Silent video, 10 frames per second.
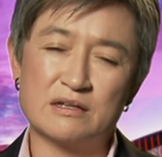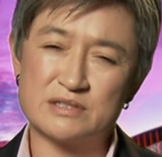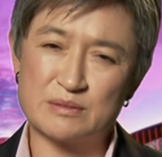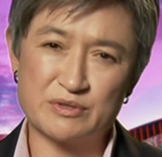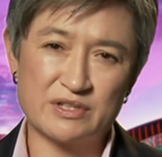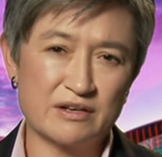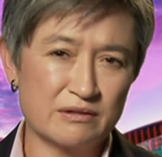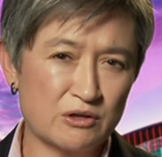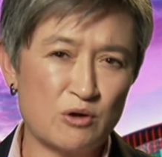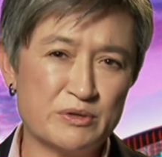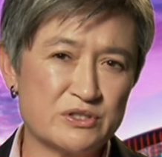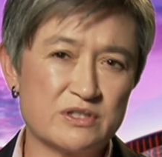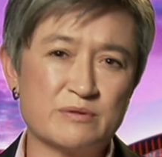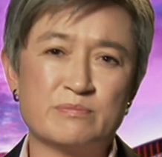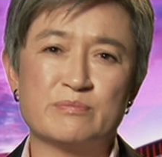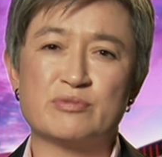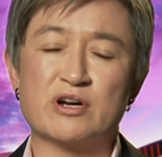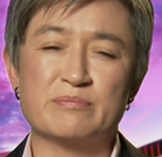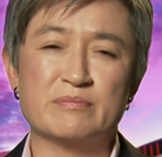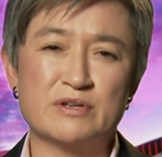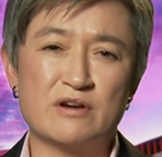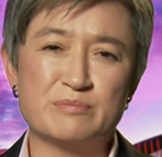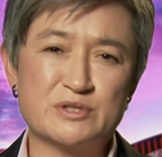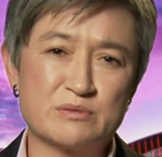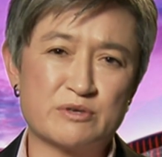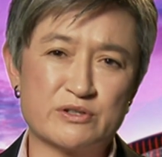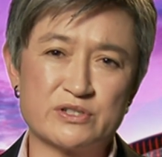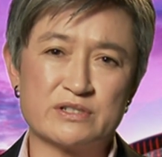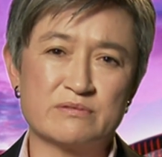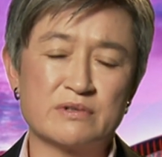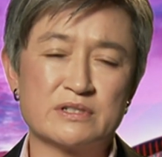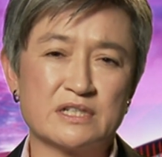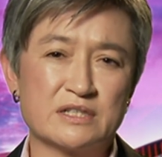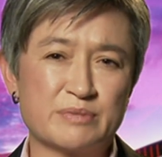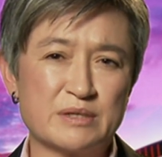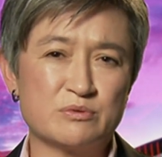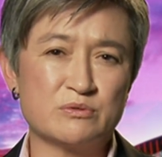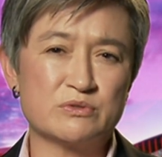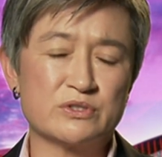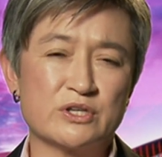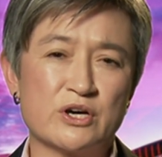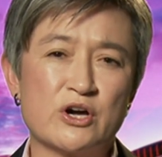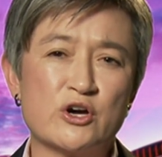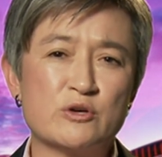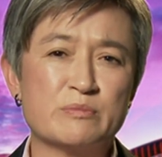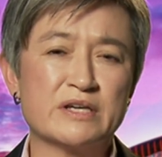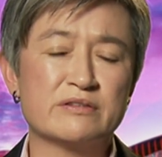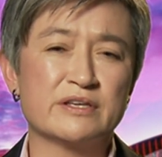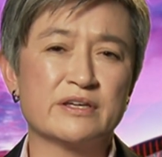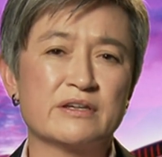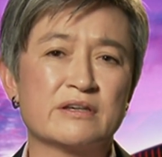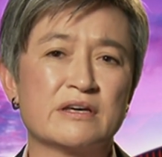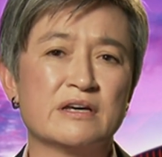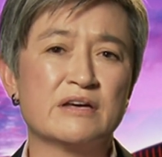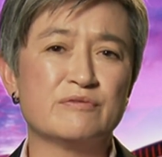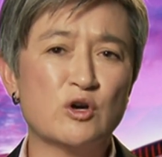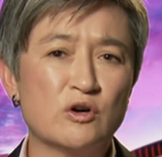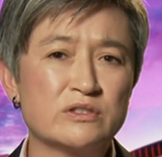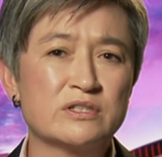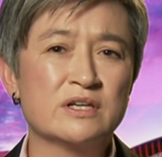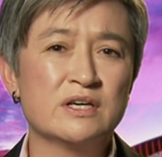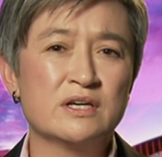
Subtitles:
Some of the comments of Mr Morrison telling people to go home, I think, have not